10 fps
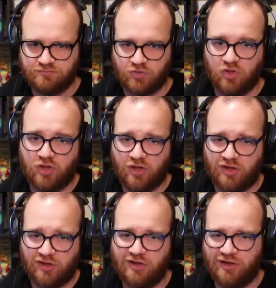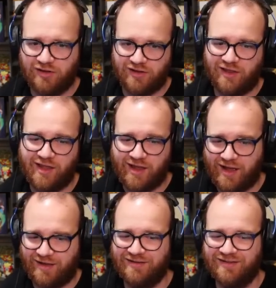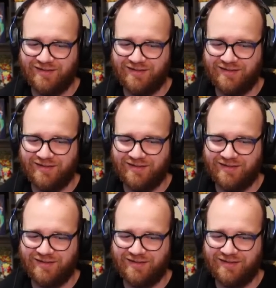Oh, yeah.